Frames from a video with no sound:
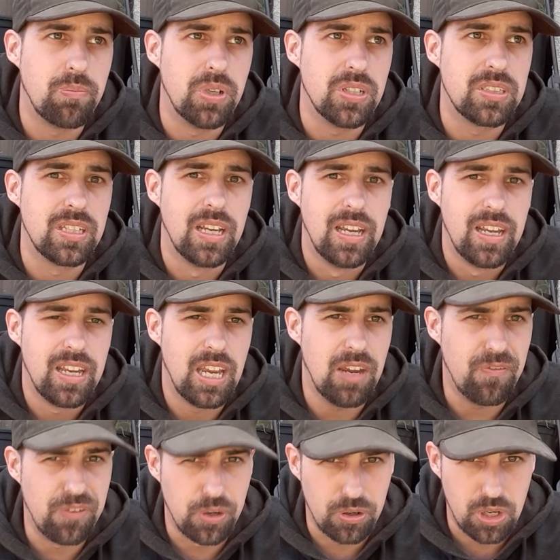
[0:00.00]
But
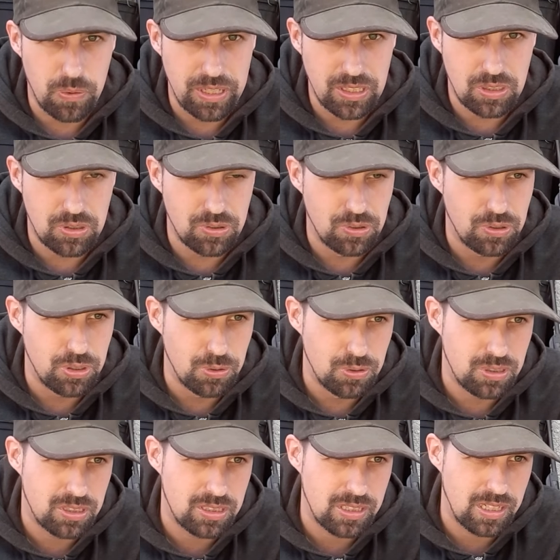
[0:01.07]
if you're going to
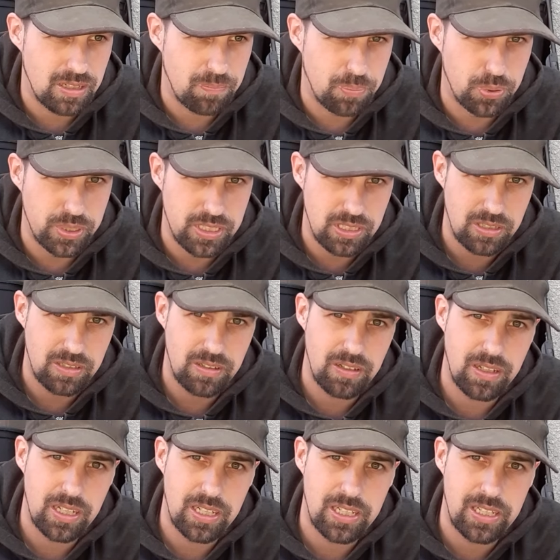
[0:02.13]
use poison
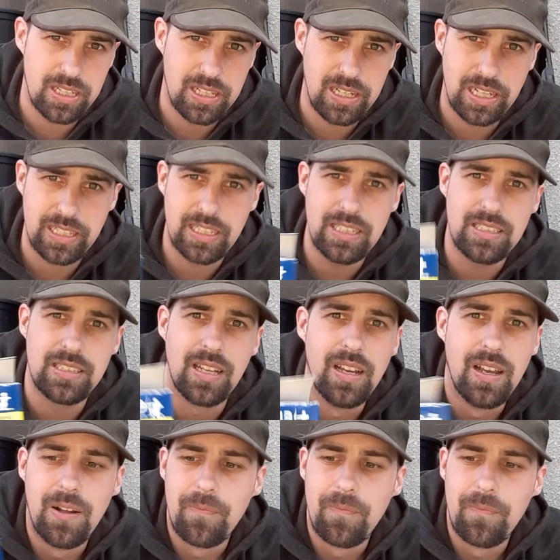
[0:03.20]
uh, like this,